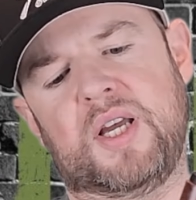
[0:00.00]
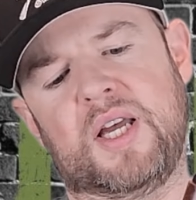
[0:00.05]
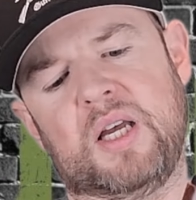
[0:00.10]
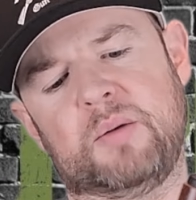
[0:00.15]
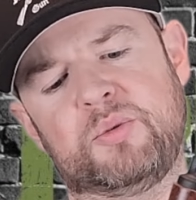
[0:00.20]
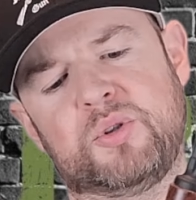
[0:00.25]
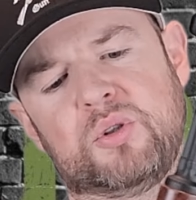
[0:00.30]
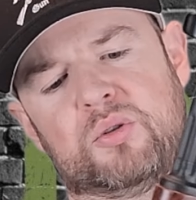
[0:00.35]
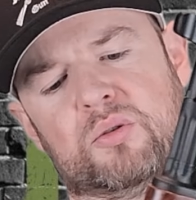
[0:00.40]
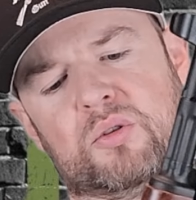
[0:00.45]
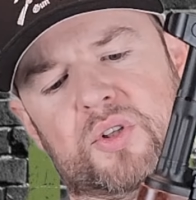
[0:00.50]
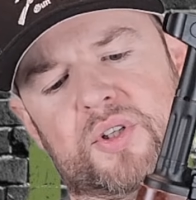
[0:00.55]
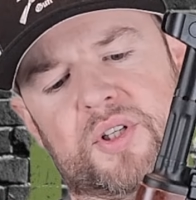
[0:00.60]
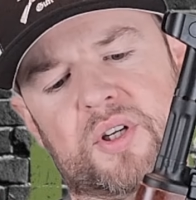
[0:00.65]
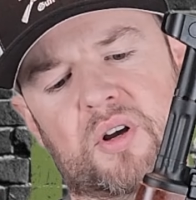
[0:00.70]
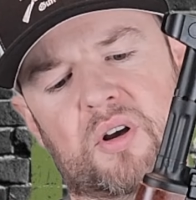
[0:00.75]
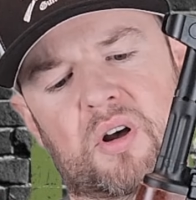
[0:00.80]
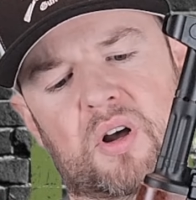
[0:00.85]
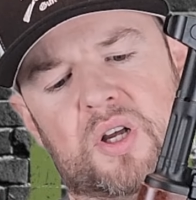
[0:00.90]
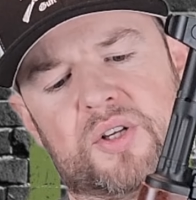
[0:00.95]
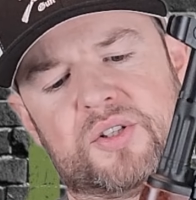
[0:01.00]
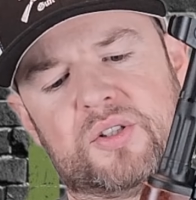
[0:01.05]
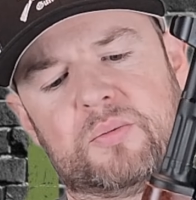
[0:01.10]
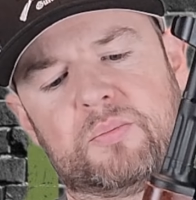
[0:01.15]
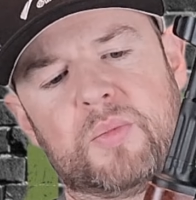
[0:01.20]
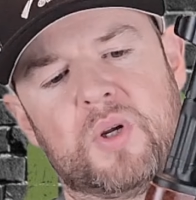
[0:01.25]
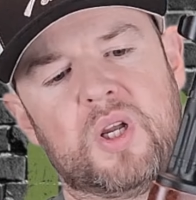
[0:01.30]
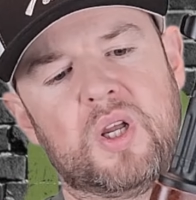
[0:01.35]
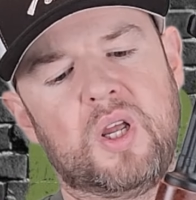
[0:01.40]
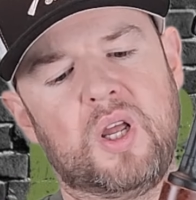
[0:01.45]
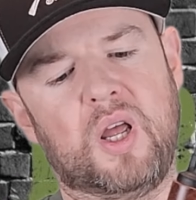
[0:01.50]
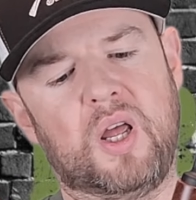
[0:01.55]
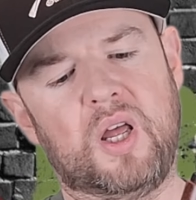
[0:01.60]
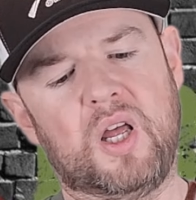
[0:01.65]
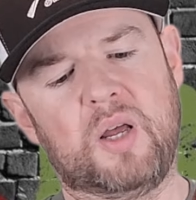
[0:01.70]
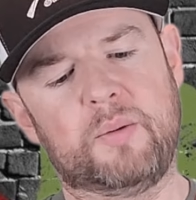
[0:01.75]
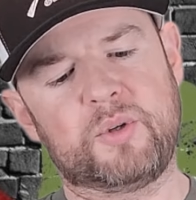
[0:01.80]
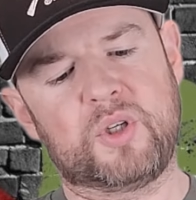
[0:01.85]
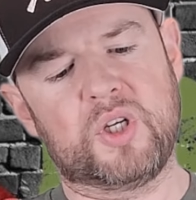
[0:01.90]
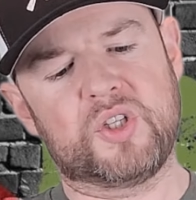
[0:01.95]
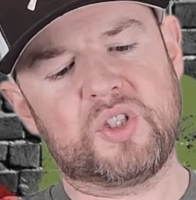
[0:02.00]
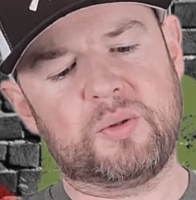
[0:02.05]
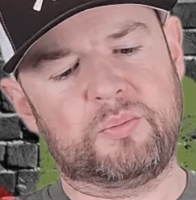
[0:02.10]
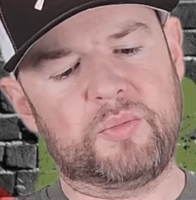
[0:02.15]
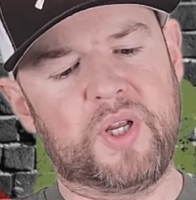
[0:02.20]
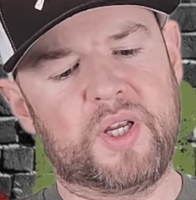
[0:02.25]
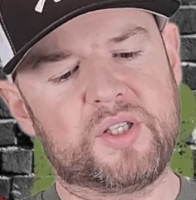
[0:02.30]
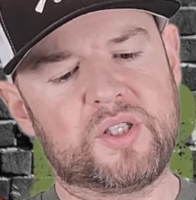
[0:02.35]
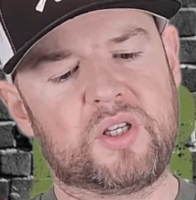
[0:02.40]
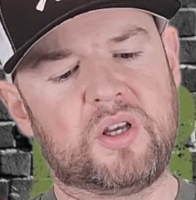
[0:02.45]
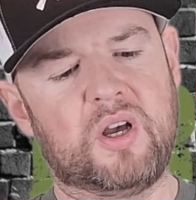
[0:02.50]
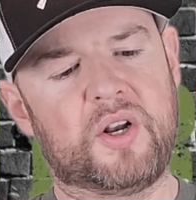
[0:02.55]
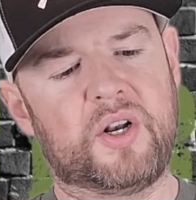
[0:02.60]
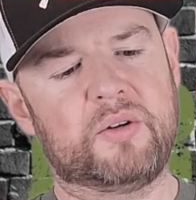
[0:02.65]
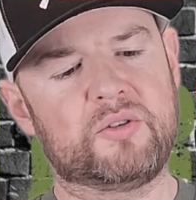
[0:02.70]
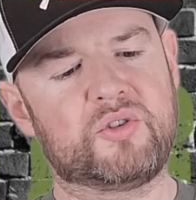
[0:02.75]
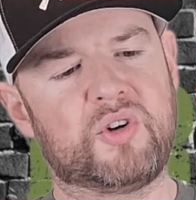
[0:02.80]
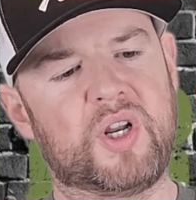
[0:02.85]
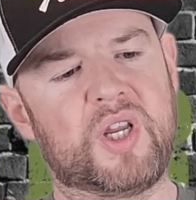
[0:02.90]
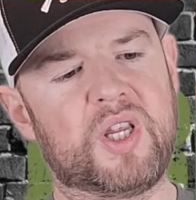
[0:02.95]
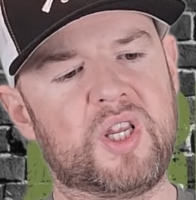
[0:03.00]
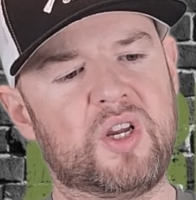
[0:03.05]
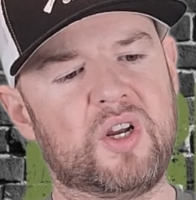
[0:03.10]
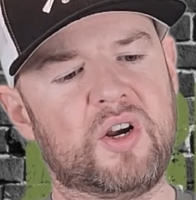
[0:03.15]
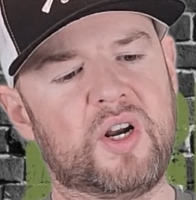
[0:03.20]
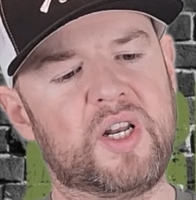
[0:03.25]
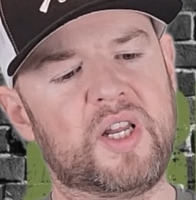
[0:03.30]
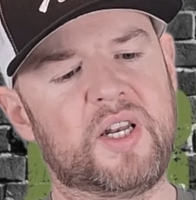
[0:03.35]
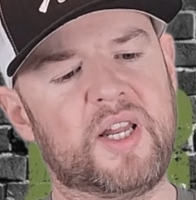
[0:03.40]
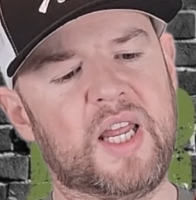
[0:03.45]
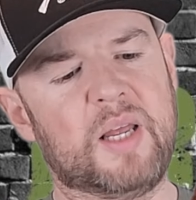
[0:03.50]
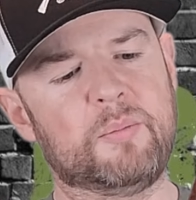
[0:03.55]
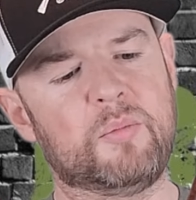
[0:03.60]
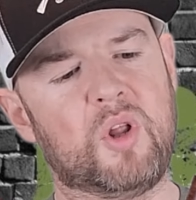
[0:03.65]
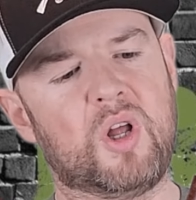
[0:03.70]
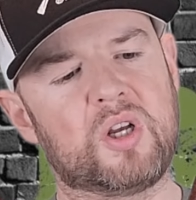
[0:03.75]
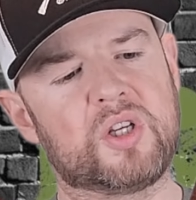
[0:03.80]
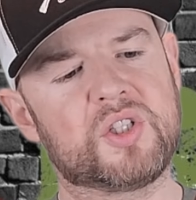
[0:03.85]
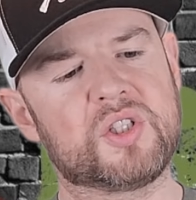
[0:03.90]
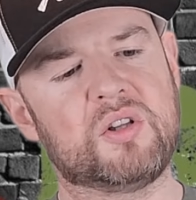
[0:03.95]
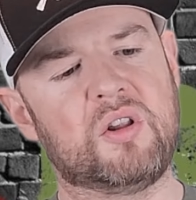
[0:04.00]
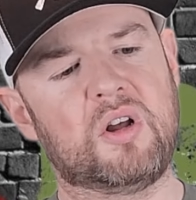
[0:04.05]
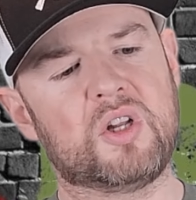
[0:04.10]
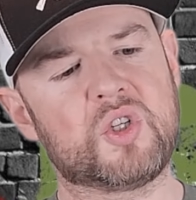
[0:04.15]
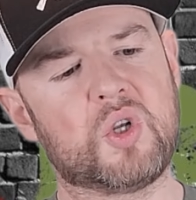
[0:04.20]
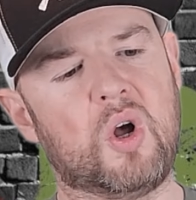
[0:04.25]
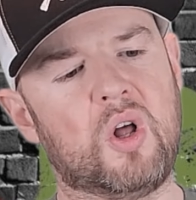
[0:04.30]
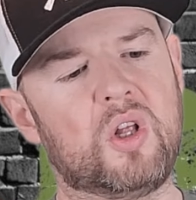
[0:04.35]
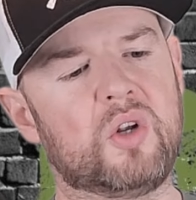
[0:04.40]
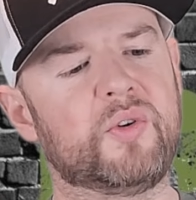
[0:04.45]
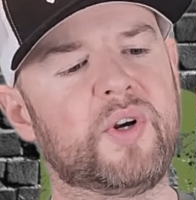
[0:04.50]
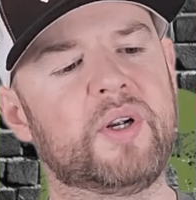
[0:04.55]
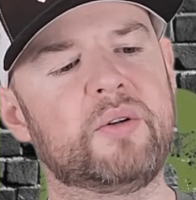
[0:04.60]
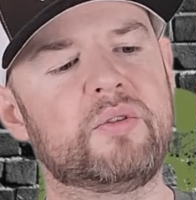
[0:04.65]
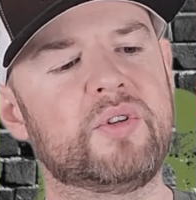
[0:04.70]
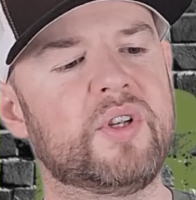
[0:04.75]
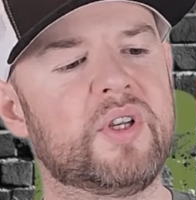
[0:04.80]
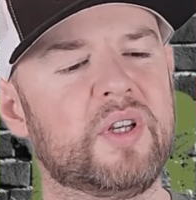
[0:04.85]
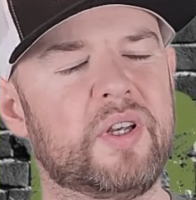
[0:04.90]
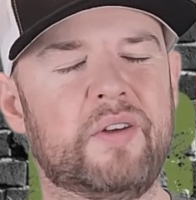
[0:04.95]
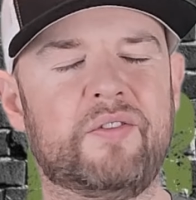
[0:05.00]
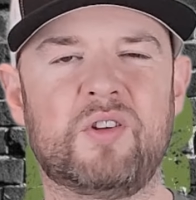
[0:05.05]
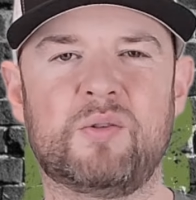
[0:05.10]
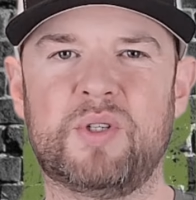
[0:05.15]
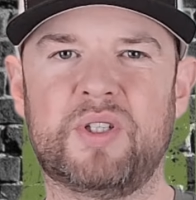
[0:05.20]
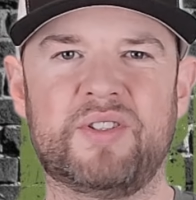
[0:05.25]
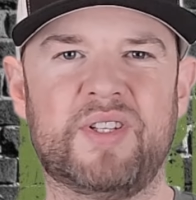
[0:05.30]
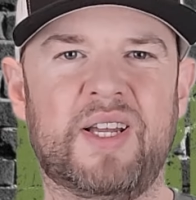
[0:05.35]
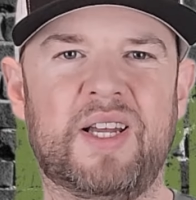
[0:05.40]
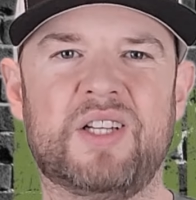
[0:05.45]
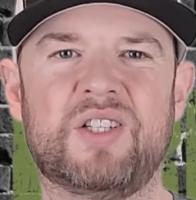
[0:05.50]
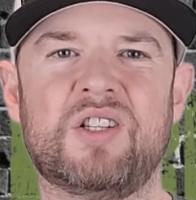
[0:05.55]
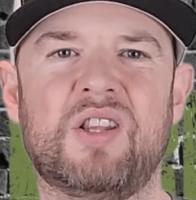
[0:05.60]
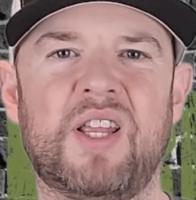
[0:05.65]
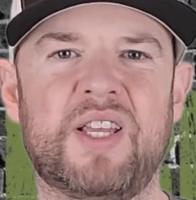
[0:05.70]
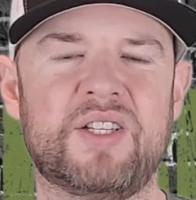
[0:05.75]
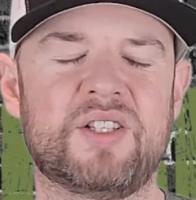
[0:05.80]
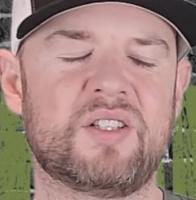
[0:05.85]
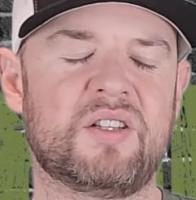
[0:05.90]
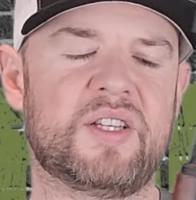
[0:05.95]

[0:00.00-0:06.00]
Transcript: absolutely awesome. Um, we've got some nice cutouts right here and an M-LOK slot all around it if you want to attach lights,